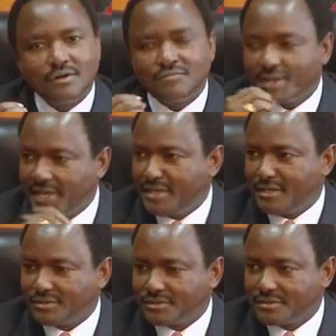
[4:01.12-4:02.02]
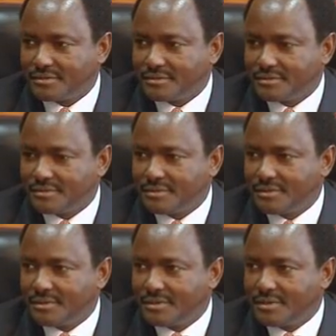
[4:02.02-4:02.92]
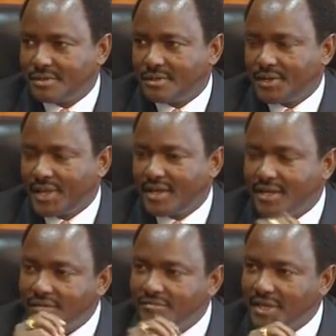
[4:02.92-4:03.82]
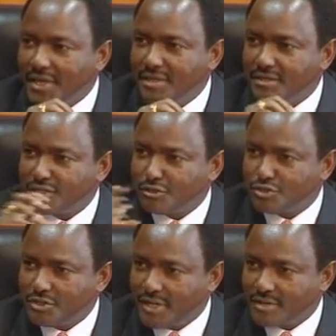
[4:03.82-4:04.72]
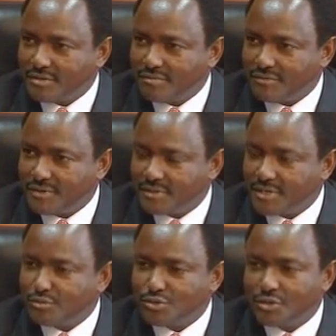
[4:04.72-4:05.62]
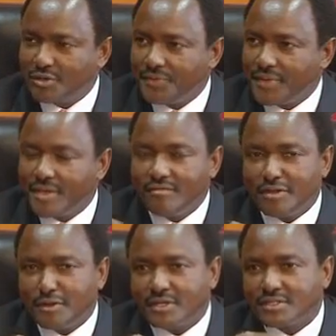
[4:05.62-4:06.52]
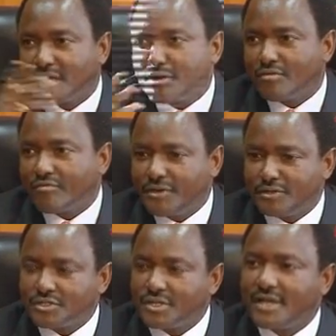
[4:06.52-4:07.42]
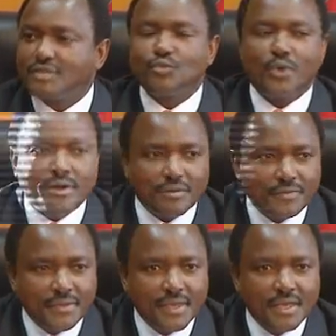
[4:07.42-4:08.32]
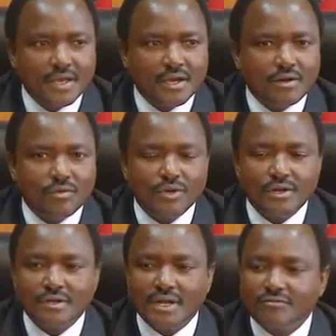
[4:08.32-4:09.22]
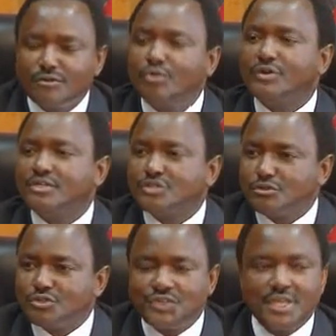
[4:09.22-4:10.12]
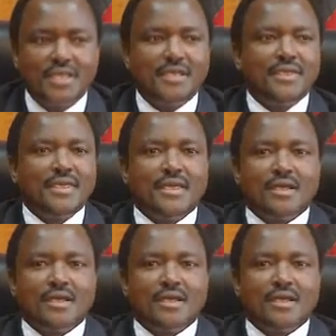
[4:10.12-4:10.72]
of the Kenyans. And if the Kenyans enjoy that confidence, I'm sure even our external friends as well will have no reason to say